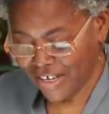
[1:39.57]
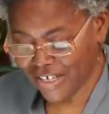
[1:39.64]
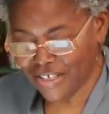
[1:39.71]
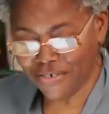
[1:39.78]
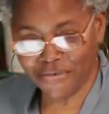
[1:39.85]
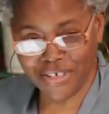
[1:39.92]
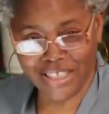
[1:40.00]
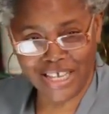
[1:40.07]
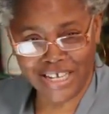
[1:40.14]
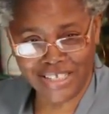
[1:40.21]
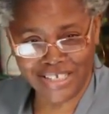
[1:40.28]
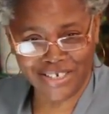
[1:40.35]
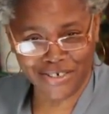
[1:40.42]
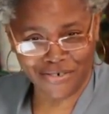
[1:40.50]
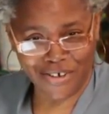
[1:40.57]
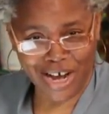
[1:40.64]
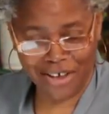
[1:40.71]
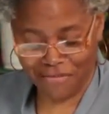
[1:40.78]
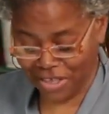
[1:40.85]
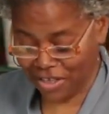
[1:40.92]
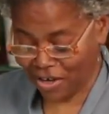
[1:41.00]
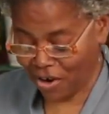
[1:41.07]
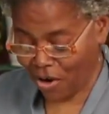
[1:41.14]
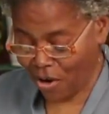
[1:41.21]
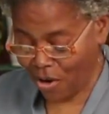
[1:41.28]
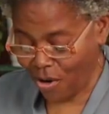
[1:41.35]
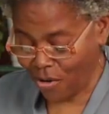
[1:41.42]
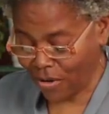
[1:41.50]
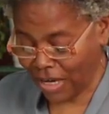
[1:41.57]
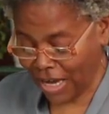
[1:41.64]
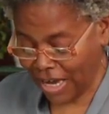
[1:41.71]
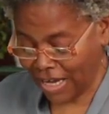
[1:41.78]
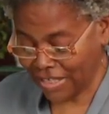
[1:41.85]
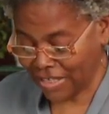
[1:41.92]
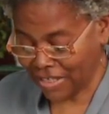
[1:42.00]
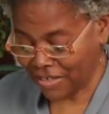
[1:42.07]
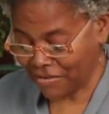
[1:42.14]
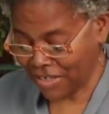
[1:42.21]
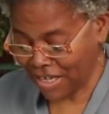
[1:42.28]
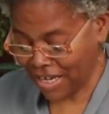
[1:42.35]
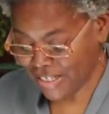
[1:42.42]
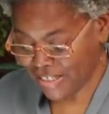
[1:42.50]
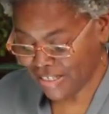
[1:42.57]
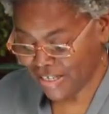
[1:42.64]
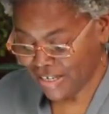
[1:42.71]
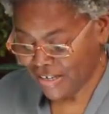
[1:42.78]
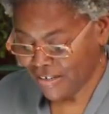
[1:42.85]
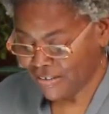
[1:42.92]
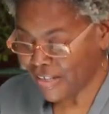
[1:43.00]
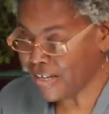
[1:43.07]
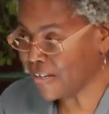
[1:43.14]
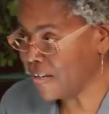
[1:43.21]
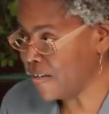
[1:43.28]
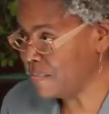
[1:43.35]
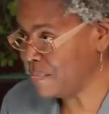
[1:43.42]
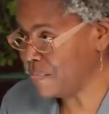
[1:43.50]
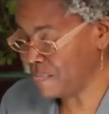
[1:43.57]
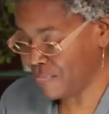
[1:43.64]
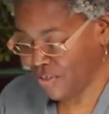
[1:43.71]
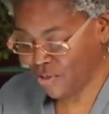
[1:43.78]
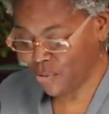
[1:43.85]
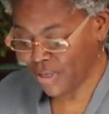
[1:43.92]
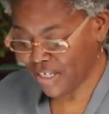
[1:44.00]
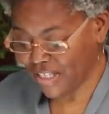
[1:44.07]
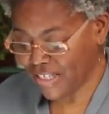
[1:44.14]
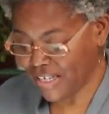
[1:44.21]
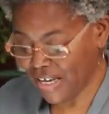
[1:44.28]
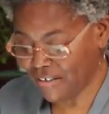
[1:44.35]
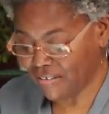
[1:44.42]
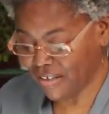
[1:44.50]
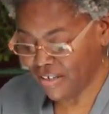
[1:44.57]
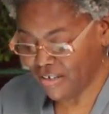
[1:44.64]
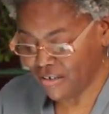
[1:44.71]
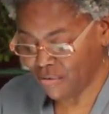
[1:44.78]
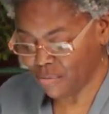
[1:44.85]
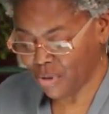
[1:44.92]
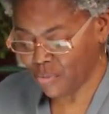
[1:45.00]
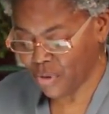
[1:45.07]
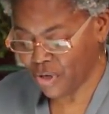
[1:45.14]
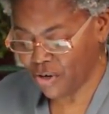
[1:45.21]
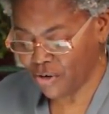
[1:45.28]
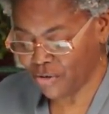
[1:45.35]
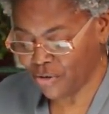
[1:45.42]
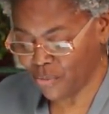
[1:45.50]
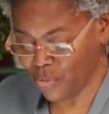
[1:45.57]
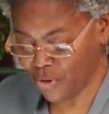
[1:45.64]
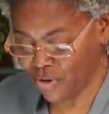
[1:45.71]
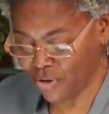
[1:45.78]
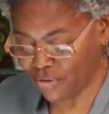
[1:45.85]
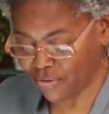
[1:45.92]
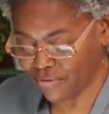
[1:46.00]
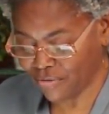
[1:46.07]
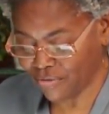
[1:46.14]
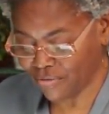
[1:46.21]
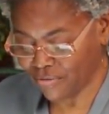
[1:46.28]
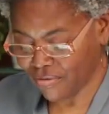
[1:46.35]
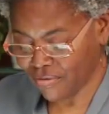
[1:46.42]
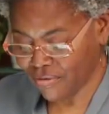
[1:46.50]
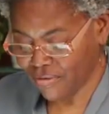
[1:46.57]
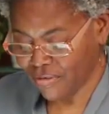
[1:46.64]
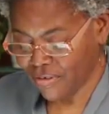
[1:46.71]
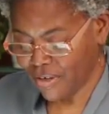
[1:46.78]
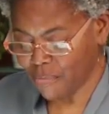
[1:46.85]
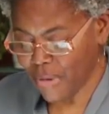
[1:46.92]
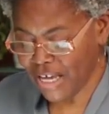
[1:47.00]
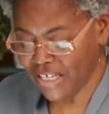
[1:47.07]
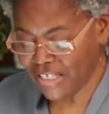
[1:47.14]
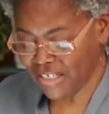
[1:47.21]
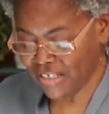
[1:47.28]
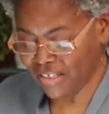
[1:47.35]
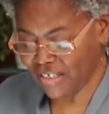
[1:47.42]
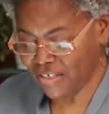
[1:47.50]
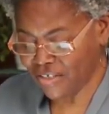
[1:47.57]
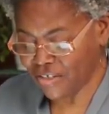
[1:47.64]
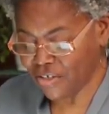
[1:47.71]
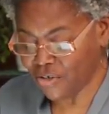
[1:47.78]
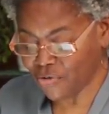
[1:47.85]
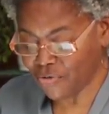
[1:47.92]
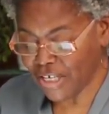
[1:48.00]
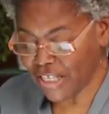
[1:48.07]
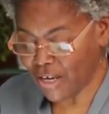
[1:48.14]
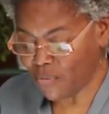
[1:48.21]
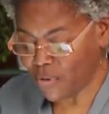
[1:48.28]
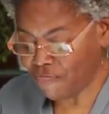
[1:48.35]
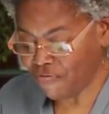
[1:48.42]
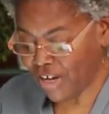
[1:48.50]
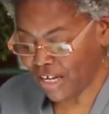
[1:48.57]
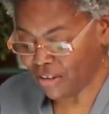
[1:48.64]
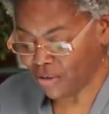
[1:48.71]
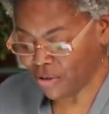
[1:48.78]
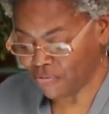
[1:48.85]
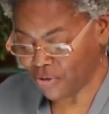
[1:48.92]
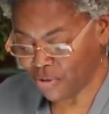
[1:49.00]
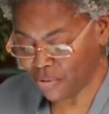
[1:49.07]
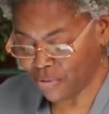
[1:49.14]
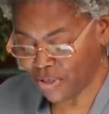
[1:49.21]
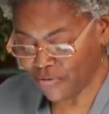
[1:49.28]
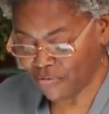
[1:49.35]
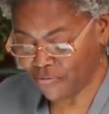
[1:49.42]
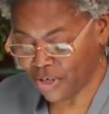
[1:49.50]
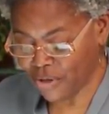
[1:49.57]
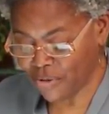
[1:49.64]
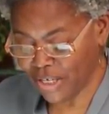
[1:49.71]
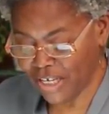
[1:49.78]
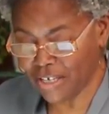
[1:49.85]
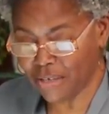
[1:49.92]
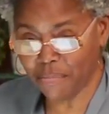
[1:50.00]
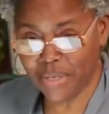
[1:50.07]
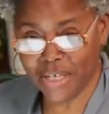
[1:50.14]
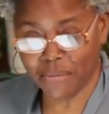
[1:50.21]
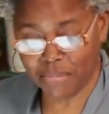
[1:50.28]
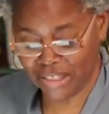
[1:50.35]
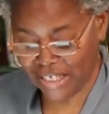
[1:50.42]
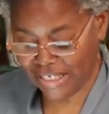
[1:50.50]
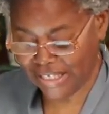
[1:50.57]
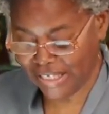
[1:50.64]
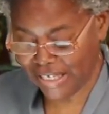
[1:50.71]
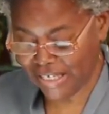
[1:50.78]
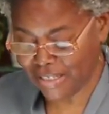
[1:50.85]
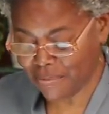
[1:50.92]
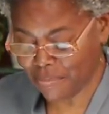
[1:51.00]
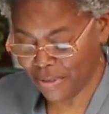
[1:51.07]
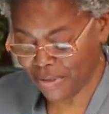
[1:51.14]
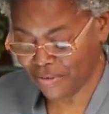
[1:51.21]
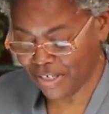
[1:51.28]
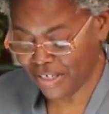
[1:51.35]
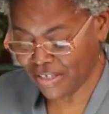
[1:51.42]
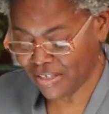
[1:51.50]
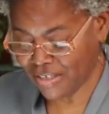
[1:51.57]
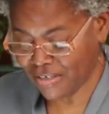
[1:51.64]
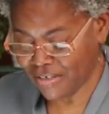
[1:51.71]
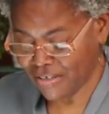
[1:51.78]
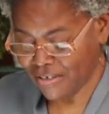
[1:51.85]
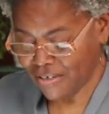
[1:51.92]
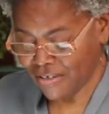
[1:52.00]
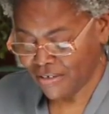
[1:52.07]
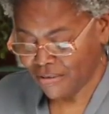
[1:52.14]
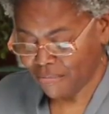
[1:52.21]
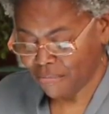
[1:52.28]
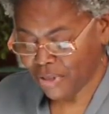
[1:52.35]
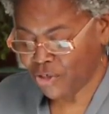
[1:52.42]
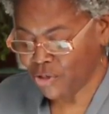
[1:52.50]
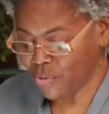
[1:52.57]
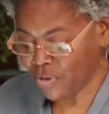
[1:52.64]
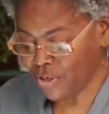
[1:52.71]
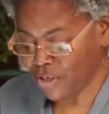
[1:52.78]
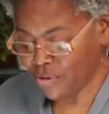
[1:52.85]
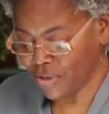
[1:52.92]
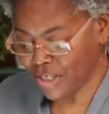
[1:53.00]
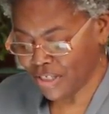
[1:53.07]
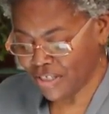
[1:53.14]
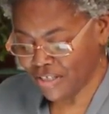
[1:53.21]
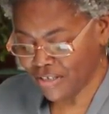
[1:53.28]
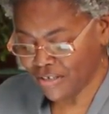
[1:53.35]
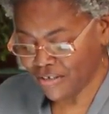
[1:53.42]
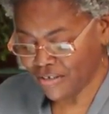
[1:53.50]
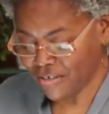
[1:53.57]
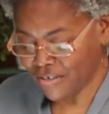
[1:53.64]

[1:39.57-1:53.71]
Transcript: As it relates to driving, there are all kinds of tests that come to us daily when we're on the world. Amazingly, to the degree that we follow the rules of the road, it can be a pleasant experience. But you will notice